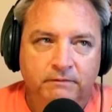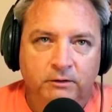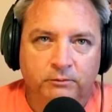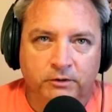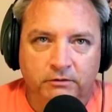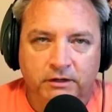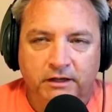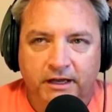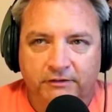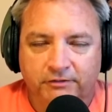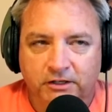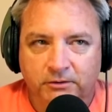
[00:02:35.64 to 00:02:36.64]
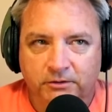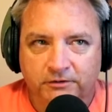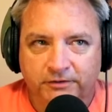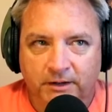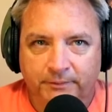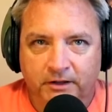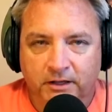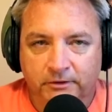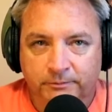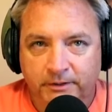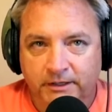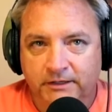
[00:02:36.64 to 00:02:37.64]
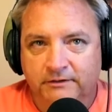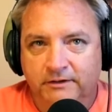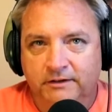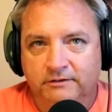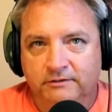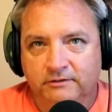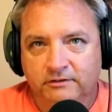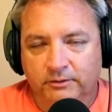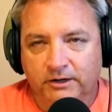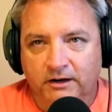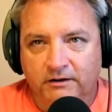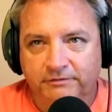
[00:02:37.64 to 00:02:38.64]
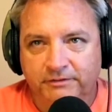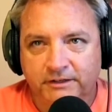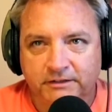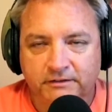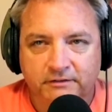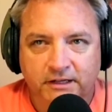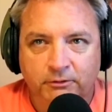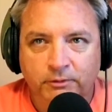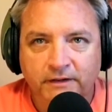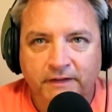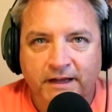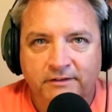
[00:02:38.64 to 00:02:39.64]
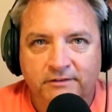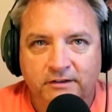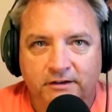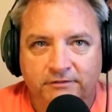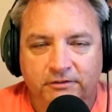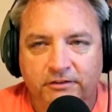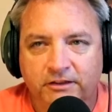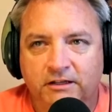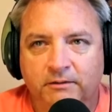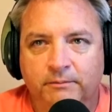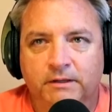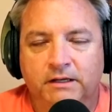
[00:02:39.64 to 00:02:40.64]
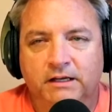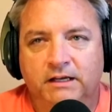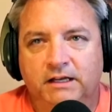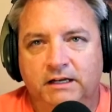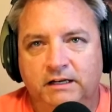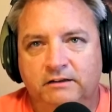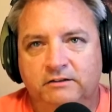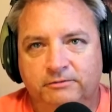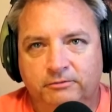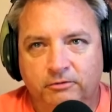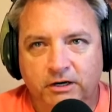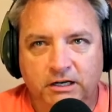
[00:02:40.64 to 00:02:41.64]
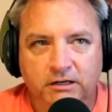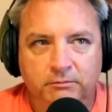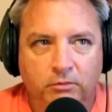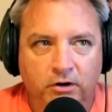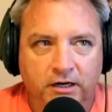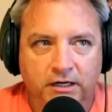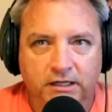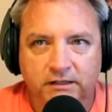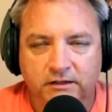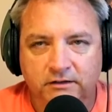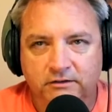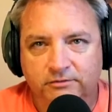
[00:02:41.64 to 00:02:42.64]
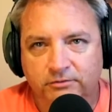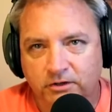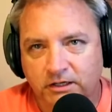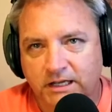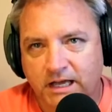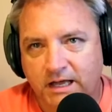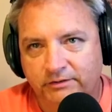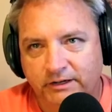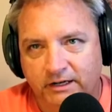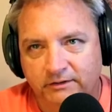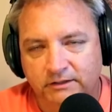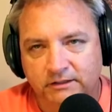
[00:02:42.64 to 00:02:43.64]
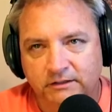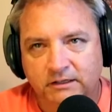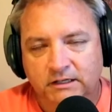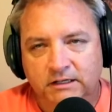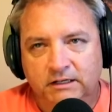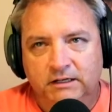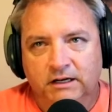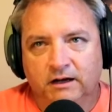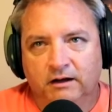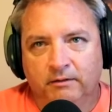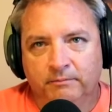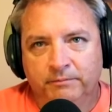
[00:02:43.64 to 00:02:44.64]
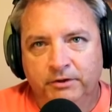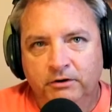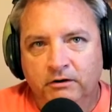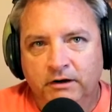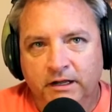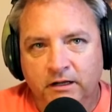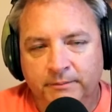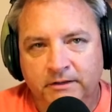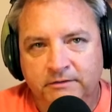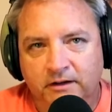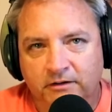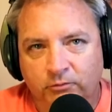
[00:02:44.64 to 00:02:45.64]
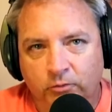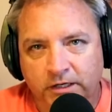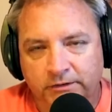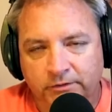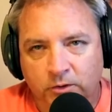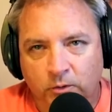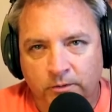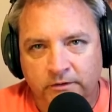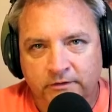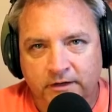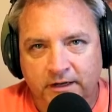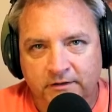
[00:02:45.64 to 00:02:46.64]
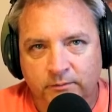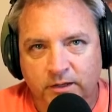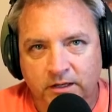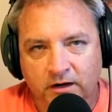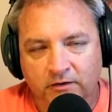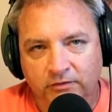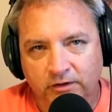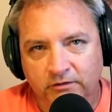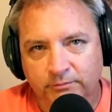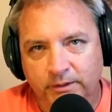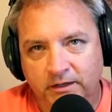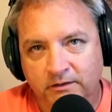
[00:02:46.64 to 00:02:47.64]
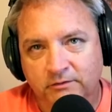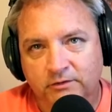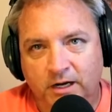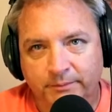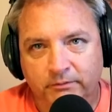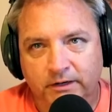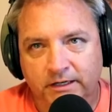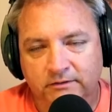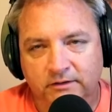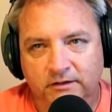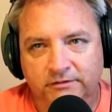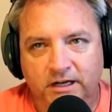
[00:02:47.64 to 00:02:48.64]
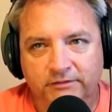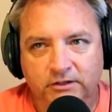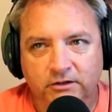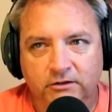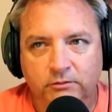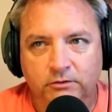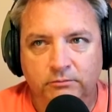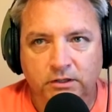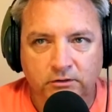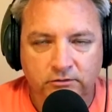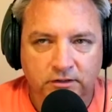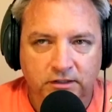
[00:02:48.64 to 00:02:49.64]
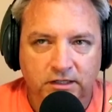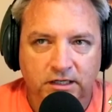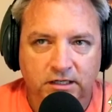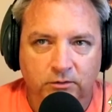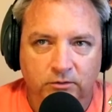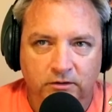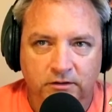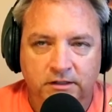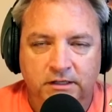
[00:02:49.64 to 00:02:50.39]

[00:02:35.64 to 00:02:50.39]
we'd really like for you and your family to come experience this and show it off. And they realize that for them, it is free marketing. It is free advertising. There are elements of what he records that he has to be careful of because of copyright stuff having to do with music or